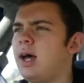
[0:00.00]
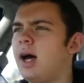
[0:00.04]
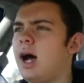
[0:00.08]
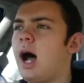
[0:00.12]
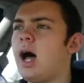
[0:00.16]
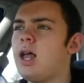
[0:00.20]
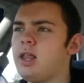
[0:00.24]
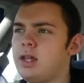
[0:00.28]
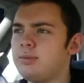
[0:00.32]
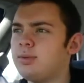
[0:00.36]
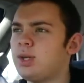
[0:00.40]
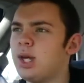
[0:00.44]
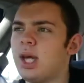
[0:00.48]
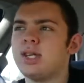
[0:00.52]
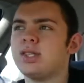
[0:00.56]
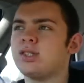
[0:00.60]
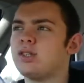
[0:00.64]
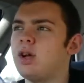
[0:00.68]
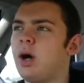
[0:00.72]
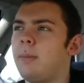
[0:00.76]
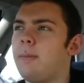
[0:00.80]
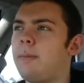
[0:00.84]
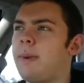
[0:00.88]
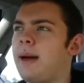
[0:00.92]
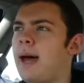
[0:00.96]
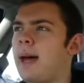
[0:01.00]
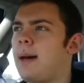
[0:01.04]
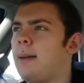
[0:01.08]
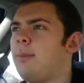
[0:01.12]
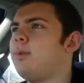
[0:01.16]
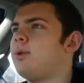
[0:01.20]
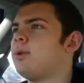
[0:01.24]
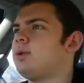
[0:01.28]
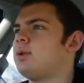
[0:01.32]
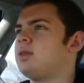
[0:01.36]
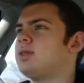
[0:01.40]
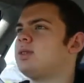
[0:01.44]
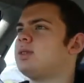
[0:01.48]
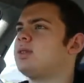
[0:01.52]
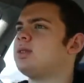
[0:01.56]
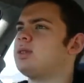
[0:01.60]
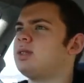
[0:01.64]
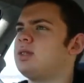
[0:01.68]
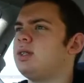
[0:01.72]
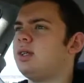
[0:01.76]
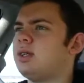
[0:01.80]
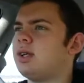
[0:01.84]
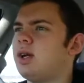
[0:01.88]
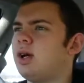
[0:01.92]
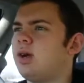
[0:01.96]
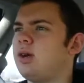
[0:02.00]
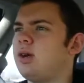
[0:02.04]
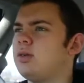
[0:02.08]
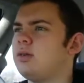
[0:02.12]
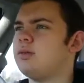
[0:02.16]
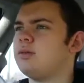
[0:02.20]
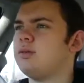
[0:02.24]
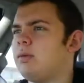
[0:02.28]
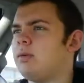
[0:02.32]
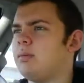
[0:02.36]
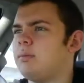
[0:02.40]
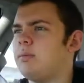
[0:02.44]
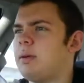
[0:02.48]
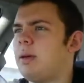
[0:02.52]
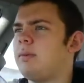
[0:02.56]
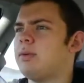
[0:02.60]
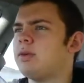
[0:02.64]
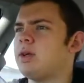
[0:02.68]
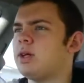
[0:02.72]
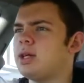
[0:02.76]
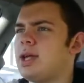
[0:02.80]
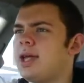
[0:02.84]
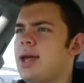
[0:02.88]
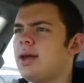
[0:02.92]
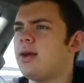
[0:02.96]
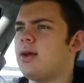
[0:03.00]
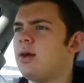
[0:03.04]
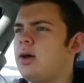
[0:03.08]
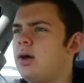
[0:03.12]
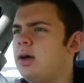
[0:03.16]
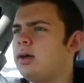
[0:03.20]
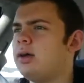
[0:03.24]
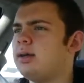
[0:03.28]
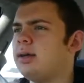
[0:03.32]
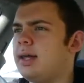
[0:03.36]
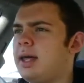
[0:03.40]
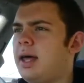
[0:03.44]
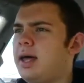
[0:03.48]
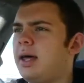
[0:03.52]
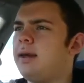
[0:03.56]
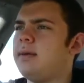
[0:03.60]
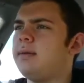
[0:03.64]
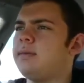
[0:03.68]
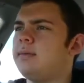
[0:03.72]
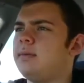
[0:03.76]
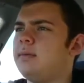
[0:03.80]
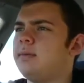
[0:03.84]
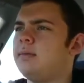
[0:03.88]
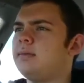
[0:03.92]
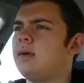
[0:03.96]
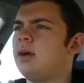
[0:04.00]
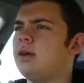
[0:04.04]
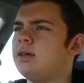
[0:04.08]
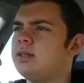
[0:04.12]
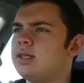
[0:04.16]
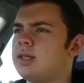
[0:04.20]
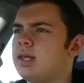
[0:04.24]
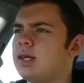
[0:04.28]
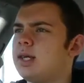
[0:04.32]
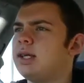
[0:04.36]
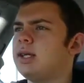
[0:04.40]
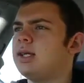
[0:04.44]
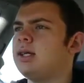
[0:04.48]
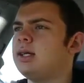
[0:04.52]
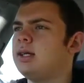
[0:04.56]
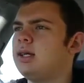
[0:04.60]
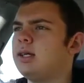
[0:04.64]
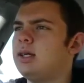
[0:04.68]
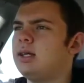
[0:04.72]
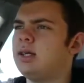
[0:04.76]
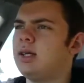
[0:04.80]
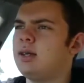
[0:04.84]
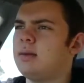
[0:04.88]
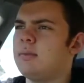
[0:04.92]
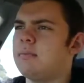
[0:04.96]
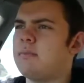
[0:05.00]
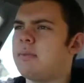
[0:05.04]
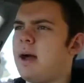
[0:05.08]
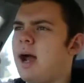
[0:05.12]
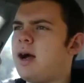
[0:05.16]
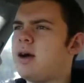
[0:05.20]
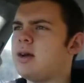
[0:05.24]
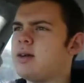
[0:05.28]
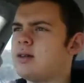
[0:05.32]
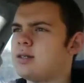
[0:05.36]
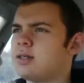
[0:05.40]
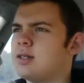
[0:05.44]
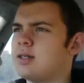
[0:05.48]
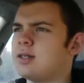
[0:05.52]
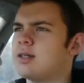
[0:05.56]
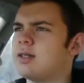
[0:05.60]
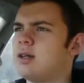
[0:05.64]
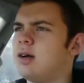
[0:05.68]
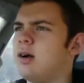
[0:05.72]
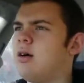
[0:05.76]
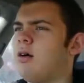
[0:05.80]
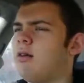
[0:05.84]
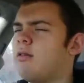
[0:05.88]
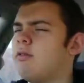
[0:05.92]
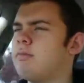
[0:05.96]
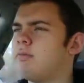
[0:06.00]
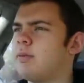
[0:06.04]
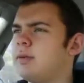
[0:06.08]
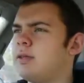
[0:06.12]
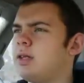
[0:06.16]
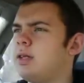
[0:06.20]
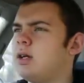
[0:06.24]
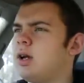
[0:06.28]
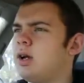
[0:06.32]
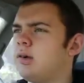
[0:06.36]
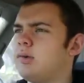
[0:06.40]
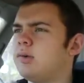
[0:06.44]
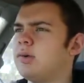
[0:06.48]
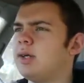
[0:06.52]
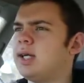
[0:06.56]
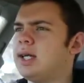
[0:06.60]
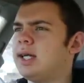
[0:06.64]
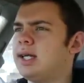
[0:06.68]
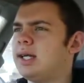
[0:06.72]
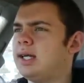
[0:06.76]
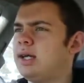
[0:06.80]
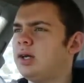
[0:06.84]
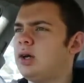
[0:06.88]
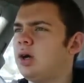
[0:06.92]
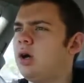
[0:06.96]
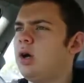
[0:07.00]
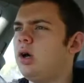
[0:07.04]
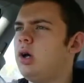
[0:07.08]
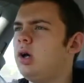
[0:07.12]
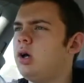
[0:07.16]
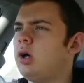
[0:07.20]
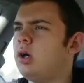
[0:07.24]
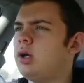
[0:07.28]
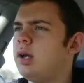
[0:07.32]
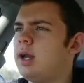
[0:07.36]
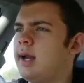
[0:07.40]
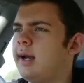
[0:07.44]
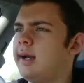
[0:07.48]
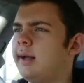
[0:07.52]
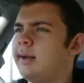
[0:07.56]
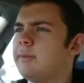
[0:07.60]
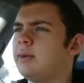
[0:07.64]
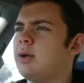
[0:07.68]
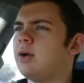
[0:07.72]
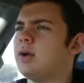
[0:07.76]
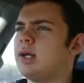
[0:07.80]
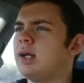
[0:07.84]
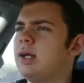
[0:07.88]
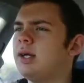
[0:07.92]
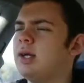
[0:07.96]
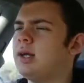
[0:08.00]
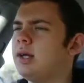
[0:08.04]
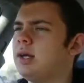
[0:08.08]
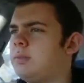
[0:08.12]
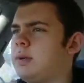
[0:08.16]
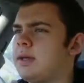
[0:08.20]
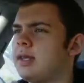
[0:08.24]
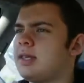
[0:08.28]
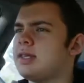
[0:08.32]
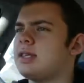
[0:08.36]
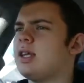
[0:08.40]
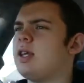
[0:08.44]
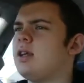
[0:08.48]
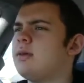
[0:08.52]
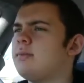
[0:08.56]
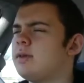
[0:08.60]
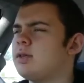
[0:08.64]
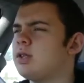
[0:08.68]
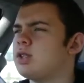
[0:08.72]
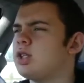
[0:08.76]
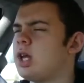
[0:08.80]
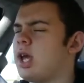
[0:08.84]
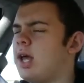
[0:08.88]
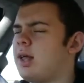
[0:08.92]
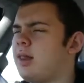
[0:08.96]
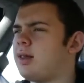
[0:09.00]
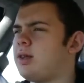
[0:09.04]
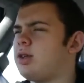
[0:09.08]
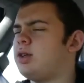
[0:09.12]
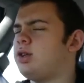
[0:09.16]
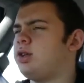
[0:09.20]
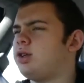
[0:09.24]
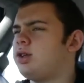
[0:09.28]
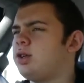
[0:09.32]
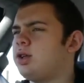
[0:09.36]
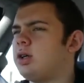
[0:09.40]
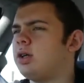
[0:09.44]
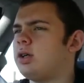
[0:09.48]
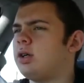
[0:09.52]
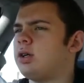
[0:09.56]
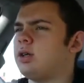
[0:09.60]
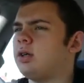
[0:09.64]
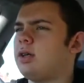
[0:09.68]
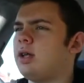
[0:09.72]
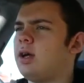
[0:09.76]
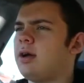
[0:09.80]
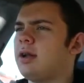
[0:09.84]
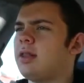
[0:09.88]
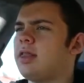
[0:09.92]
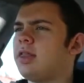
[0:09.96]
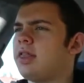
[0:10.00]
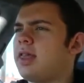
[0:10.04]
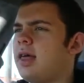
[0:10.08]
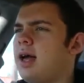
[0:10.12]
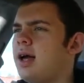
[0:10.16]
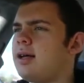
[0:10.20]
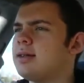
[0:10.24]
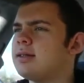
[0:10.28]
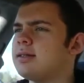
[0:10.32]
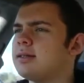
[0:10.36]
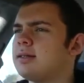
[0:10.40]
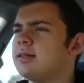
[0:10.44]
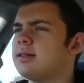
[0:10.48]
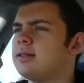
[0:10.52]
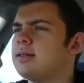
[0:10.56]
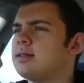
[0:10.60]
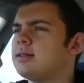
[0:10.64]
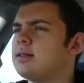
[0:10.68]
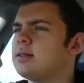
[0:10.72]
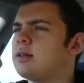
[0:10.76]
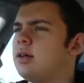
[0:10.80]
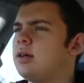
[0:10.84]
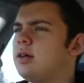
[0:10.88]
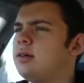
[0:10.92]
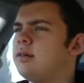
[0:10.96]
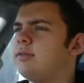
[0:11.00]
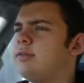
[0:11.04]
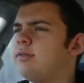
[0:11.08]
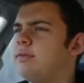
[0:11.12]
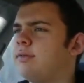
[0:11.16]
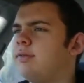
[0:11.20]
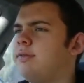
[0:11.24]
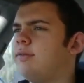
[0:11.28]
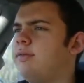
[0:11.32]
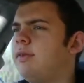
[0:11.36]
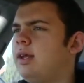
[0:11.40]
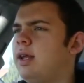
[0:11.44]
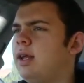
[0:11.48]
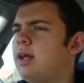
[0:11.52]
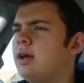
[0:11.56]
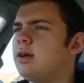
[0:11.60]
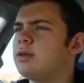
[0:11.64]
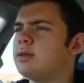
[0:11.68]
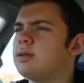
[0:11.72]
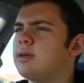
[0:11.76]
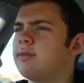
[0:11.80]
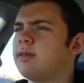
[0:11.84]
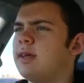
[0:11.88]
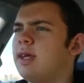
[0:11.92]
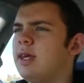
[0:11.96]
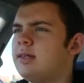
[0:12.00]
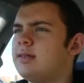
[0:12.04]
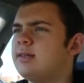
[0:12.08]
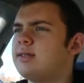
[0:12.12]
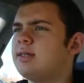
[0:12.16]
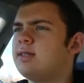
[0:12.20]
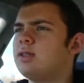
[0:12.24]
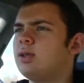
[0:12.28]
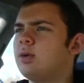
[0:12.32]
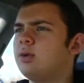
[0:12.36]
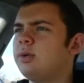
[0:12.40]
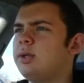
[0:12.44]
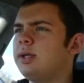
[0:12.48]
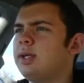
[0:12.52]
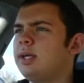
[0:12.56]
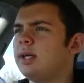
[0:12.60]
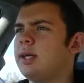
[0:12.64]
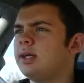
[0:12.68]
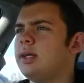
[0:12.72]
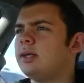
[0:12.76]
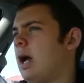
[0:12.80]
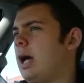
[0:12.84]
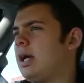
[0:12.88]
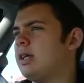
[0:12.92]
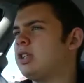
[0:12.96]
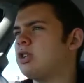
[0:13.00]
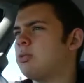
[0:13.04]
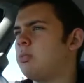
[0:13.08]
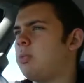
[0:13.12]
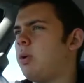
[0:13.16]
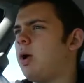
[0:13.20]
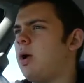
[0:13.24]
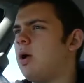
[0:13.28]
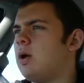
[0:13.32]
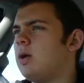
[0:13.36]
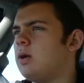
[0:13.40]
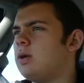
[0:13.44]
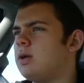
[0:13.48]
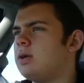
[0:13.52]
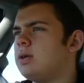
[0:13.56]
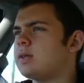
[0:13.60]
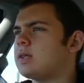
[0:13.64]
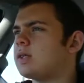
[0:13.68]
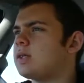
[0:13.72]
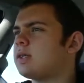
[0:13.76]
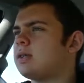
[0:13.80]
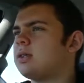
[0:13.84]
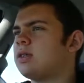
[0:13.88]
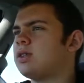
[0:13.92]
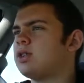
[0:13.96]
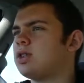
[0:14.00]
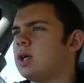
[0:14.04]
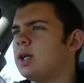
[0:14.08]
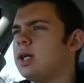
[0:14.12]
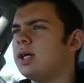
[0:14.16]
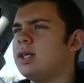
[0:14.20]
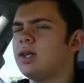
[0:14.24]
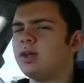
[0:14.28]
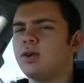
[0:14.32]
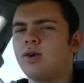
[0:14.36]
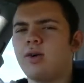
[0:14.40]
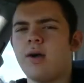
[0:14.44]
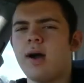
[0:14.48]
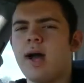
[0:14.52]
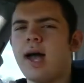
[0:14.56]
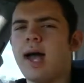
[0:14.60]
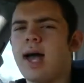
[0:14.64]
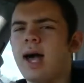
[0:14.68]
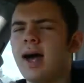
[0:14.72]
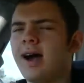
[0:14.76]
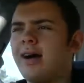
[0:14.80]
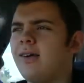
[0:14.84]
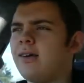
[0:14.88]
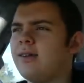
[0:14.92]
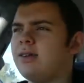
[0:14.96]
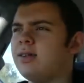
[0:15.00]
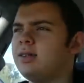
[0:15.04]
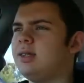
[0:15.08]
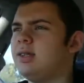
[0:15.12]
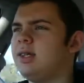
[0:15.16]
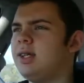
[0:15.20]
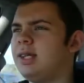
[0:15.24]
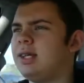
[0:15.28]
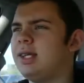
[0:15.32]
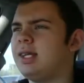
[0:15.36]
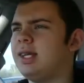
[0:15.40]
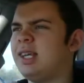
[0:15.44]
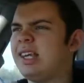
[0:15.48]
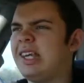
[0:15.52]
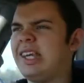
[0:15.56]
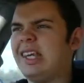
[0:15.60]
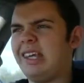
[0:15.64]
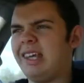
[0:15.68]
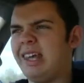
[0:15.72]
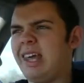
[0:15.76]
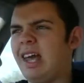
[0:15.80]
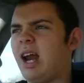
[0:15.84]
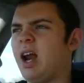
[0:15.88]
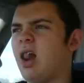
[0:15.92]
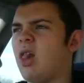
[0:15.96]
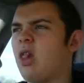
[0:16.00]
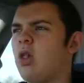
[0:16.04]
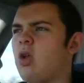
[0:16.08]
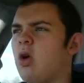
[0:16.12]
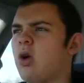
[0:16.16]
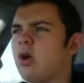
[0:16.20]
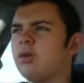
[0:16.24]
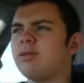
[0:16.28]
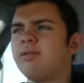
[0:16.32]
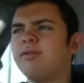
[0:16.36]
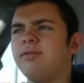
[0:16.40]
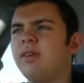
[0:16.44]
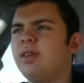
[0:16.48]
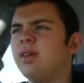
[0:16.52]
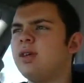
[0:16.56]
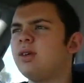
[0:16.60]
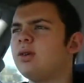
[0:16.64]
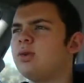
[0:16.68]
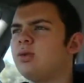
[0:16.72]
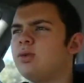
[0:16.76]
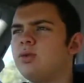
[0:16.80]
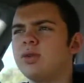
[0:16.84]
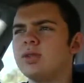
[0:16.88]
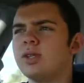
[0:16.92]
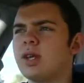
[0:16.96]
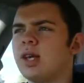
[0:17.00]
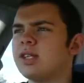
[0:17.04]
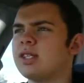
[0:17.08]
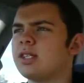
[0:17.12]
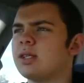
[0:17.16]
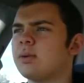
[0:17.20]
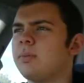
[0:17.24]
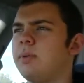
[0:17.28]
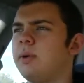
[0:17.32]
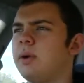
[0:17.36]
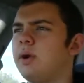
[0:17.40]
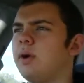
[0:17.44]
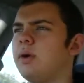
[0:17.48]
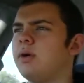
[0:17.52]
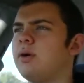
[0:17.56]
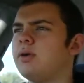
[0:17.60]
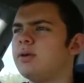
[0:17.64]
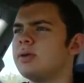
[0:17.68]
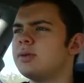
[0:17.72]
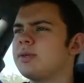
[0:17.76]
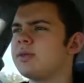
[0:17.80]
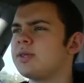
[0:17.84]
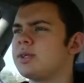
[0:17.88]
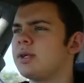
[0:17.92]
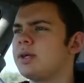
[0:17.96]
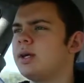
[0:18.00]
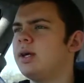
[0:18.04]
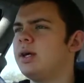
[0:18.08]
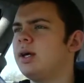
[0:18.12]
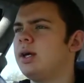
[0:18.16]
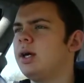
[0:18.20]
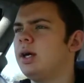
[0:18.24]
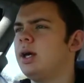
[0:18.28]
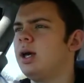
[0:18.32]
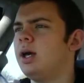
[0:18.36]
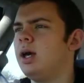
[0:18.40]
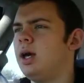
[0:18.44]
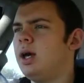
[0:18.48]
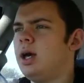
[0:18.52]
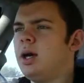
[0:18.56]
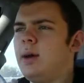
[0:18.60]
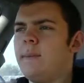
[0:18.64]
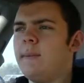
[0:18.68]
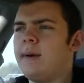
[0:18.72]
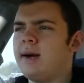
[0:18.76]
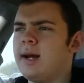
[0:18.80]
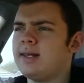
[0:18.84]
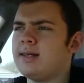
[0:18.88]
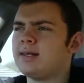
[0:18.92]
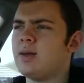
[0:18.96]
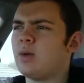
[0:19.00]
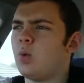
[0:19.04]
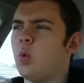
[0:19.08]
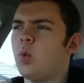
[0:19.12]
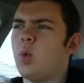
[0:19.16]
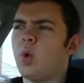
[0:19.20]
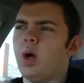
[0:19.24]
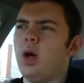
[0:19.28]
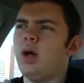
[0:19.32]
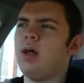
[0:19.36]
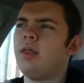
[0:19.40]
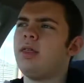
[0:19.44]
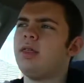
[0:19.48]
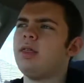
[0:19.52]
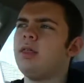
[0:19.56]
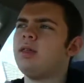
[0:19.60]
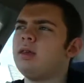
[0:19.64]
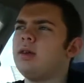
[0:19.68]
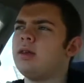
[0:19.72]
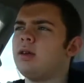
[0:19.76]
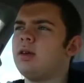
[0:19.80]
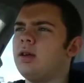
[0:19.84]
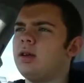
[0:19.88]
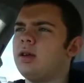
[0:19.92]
Harlem Shake's not bad because, you know, people don't get hurt in that, mostly. You embarrass yourself, but you don't really hurt anybody. But the cinnamon challenge, there are thousands of videos of kids doing it. I suppose, join the crowd, get a lot of views, I suppose. But is it worth it?